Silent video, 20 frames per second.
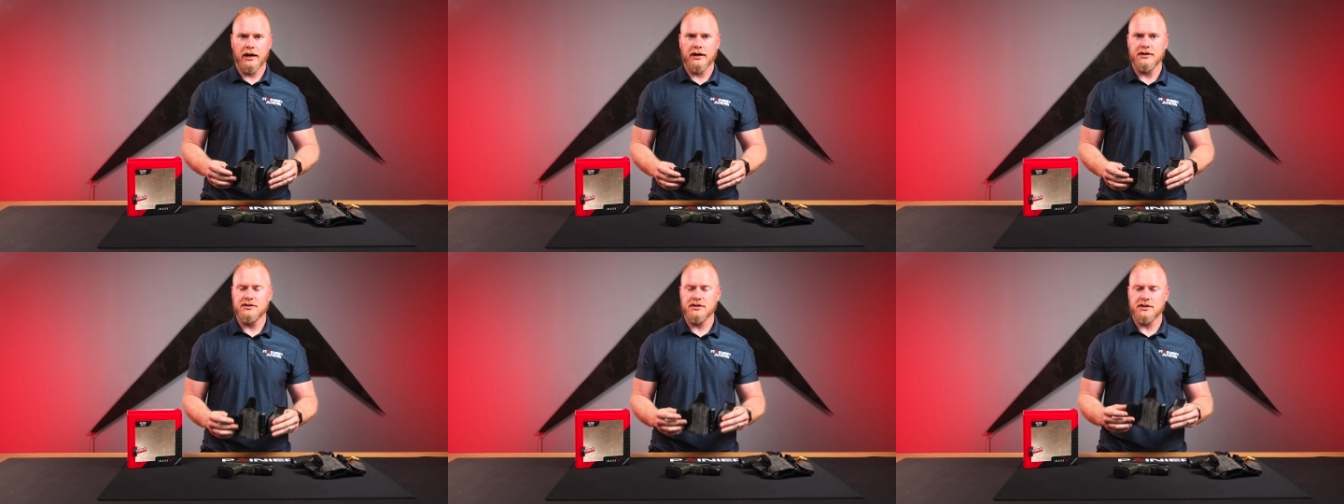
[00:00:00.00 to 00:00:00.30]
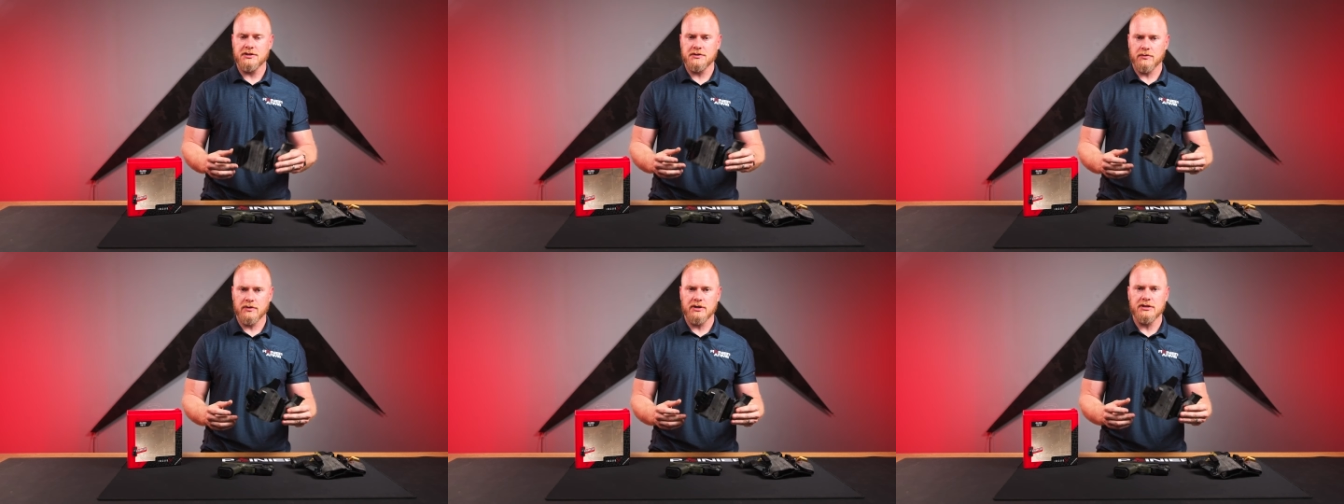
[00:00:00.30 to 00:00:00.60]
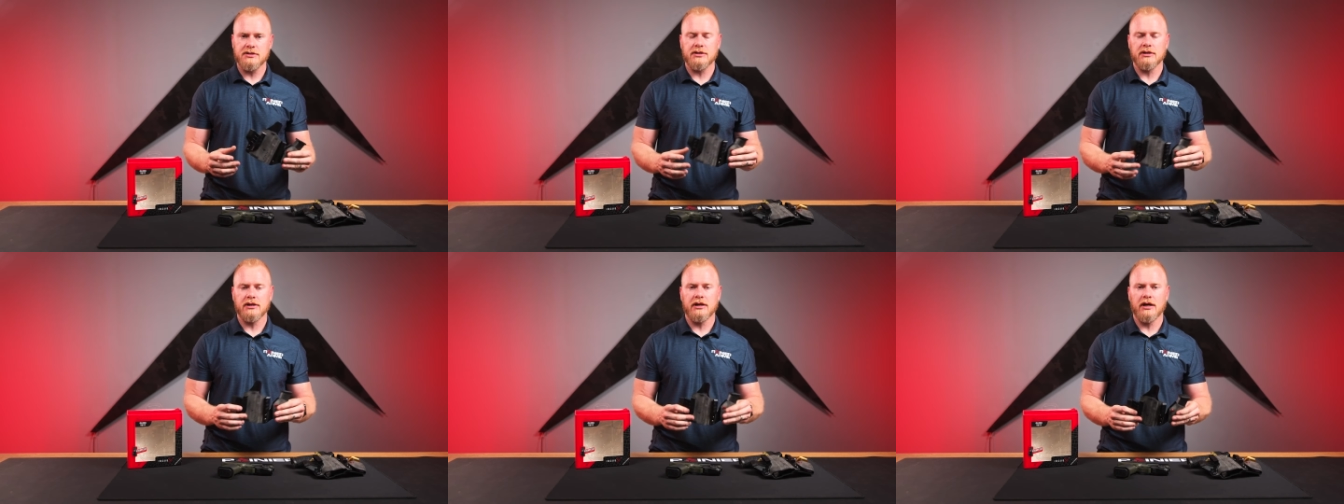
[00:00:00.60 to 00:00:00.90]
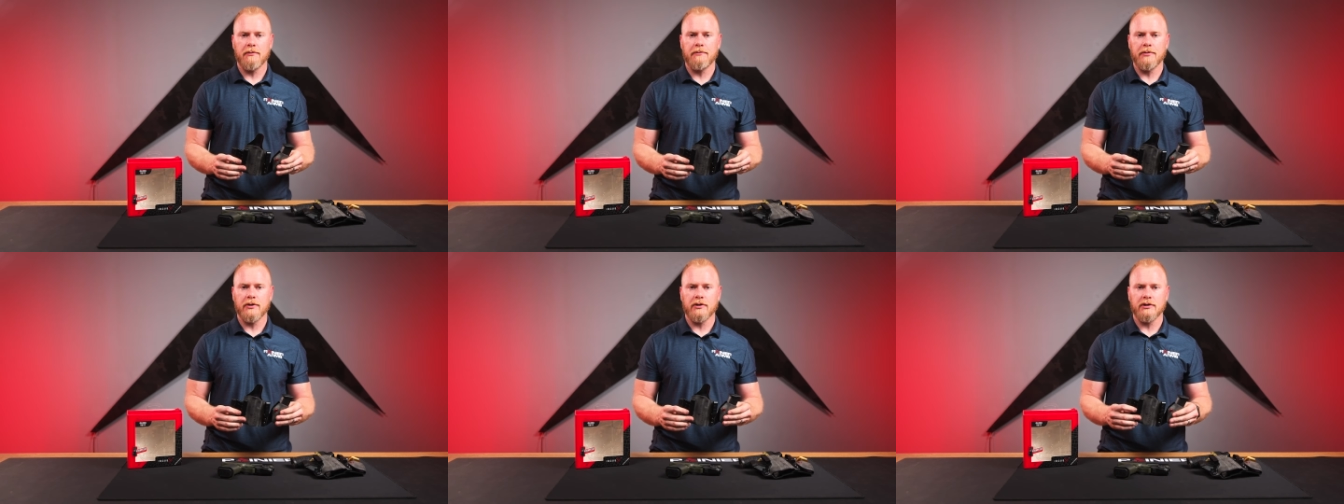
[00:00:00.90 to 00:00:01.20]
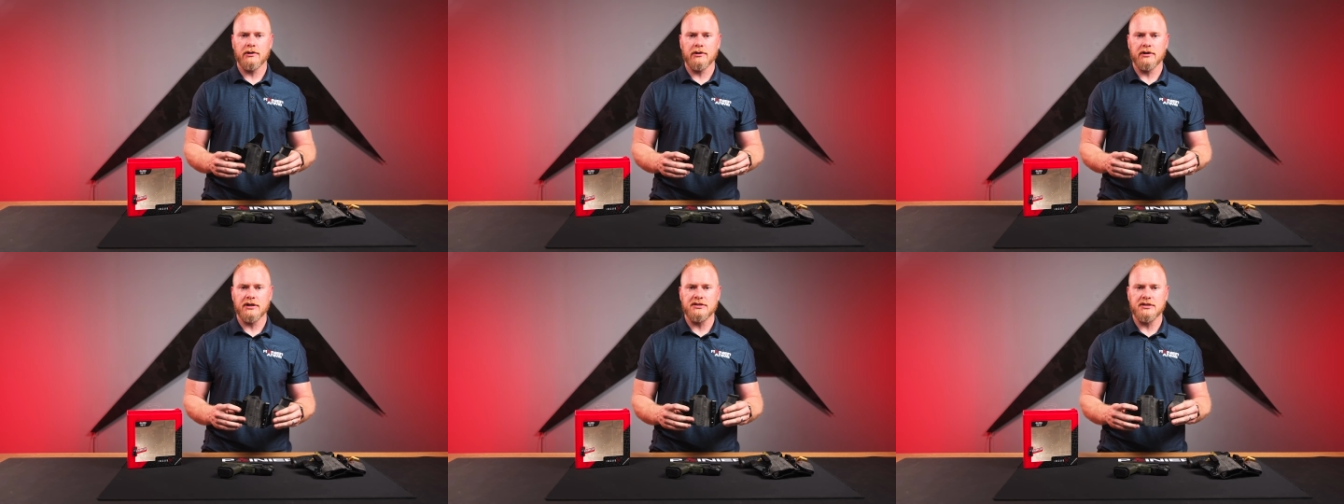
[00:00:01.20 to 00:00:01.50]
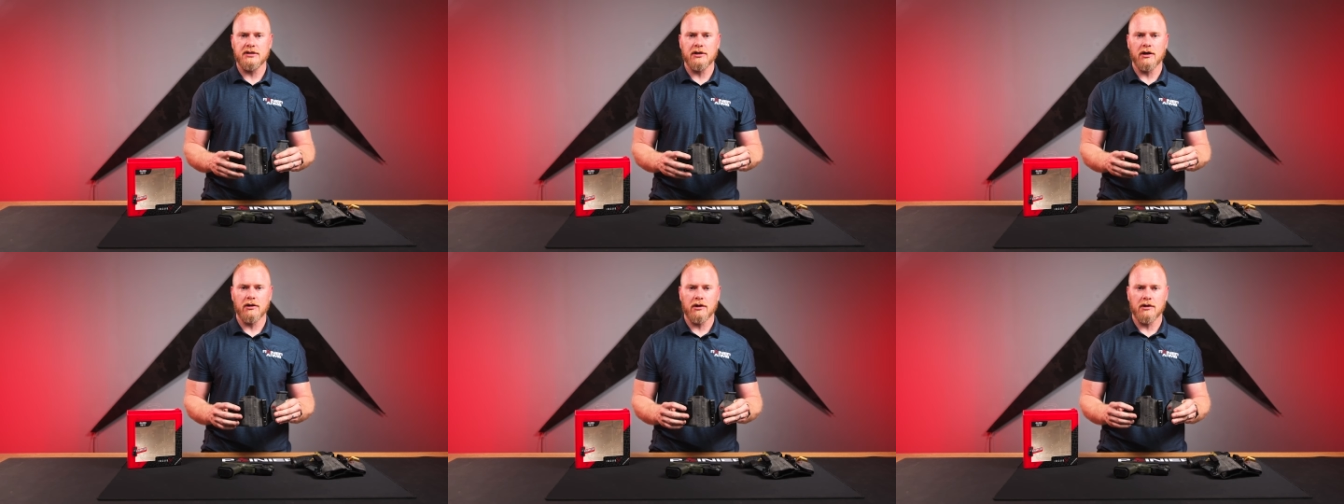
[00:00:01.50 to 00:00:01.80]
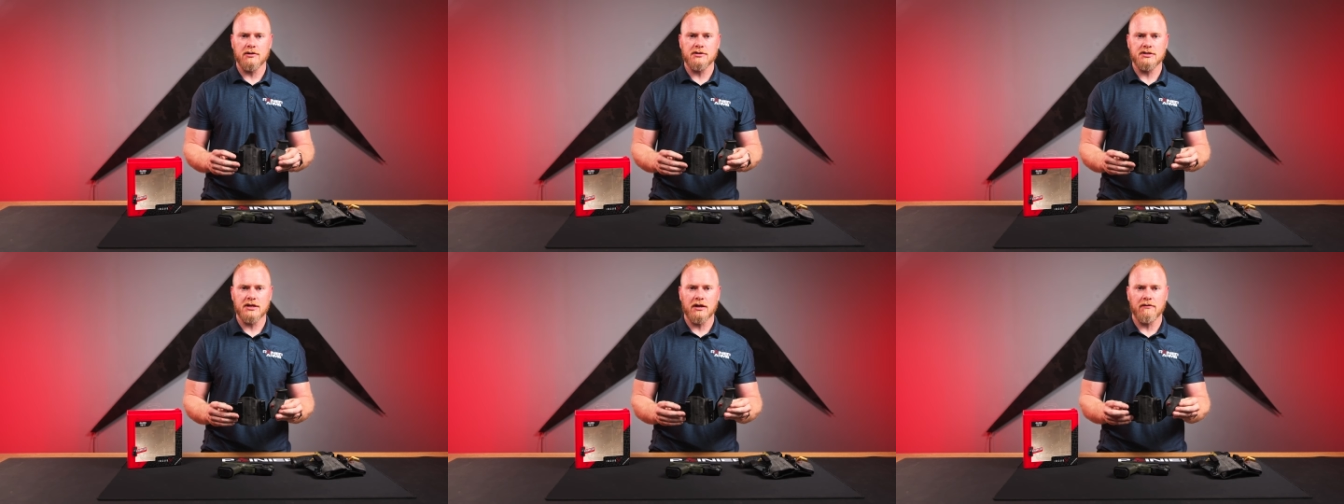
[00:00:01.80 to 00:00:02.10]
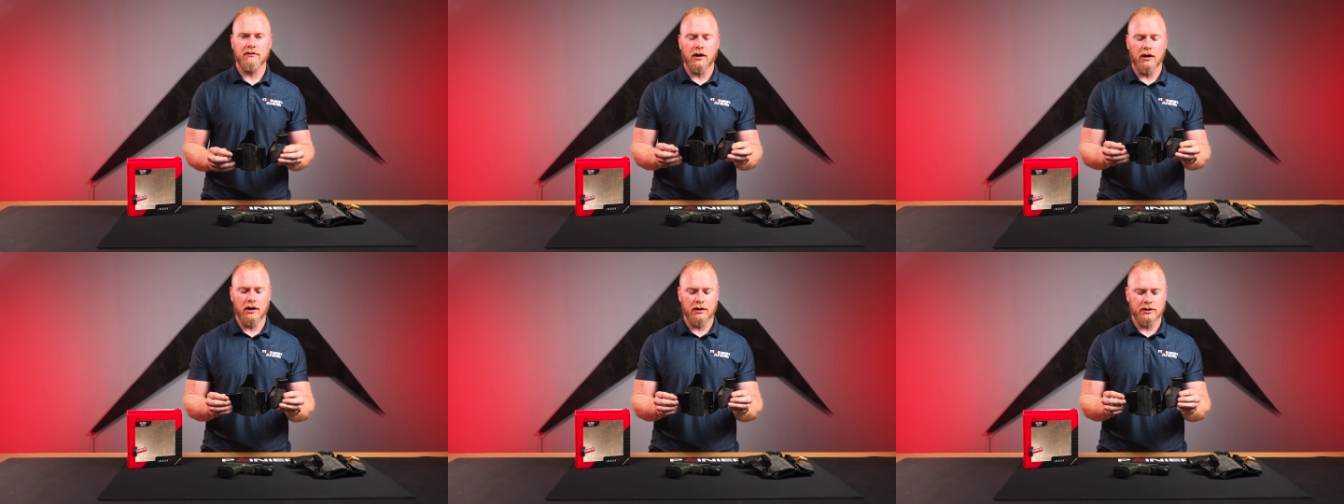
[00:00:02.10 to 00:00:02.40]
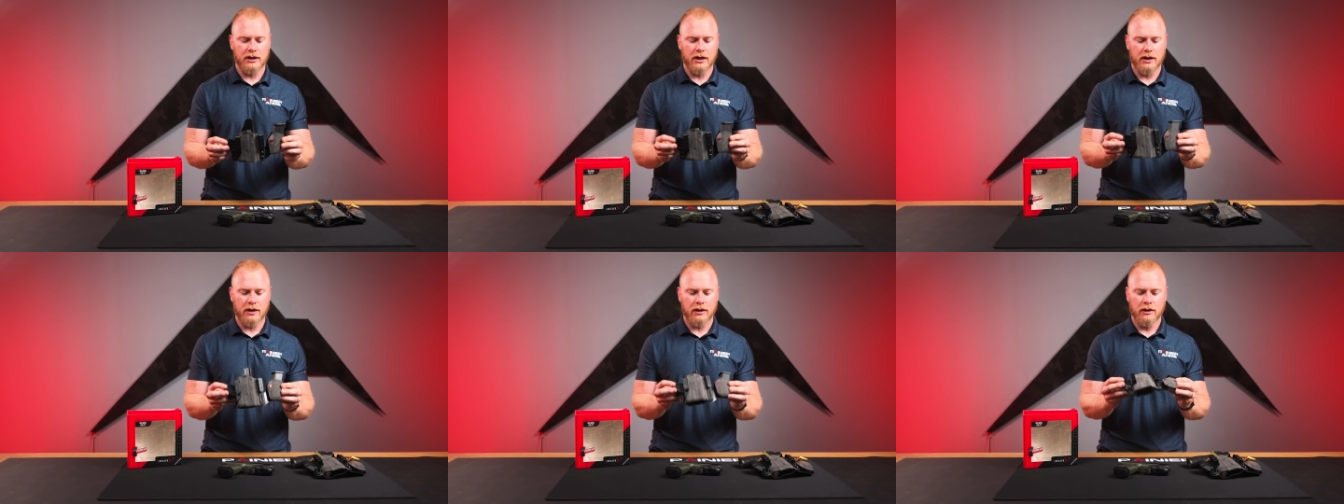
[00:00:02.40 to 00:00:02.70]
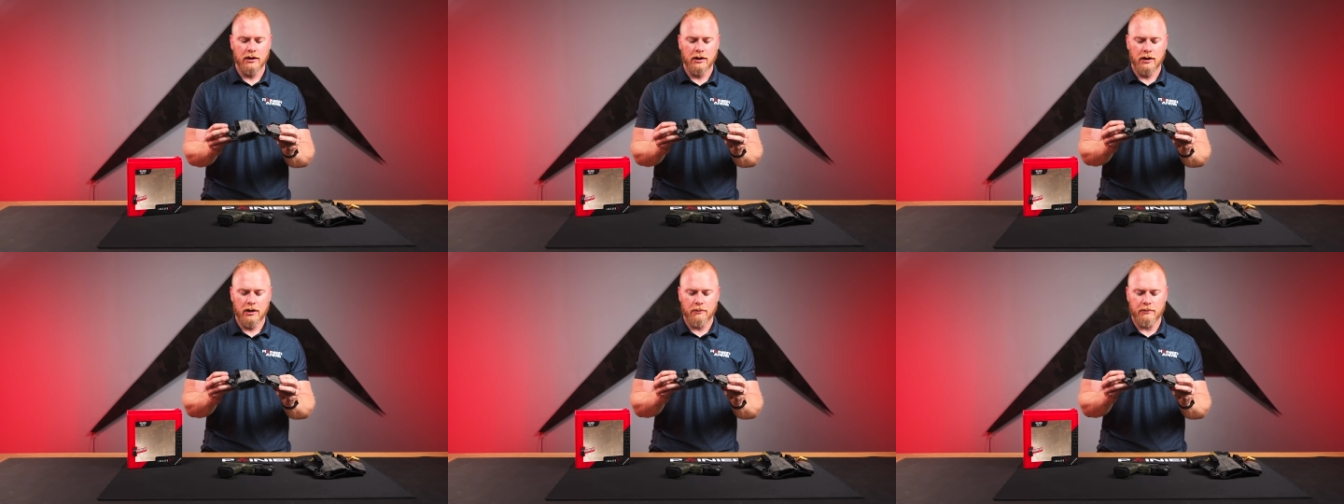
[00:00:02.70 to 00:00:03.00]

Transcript: and just recently I put the TLR 7 on there